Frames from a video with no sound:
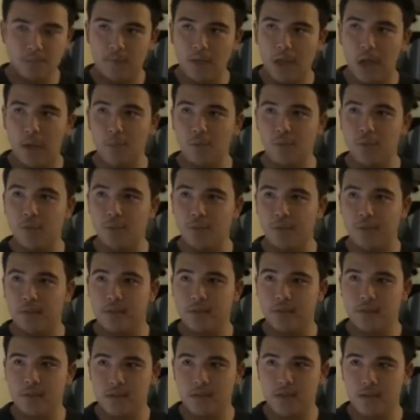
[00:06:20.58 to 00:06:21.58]
I will do
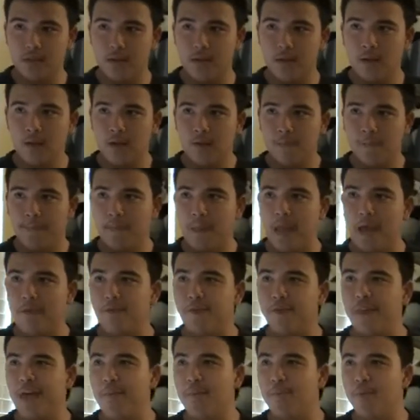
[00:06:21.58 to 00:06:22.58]
it. And
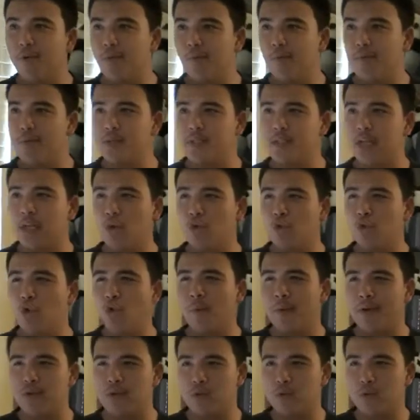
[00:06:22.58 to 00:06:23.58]
for that purpose, I will anoint
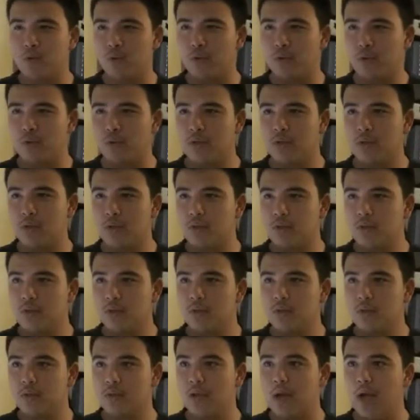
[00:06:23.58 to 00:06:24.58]
my sword.
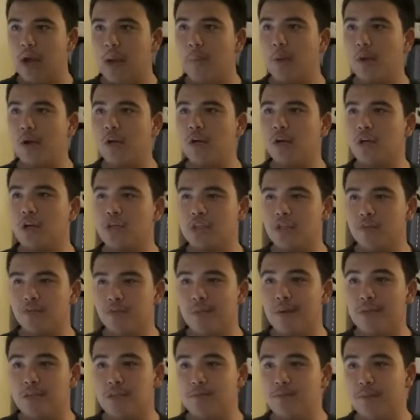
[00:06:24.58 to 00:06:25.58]
I bought an unction of
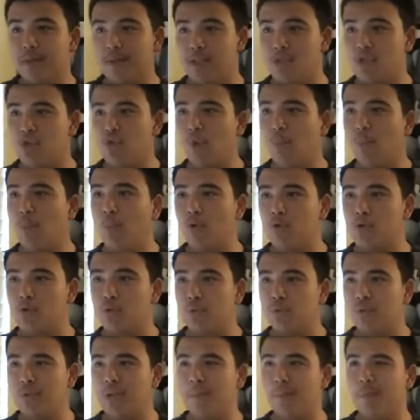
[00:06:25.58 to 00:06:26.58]
mountebank so mortal that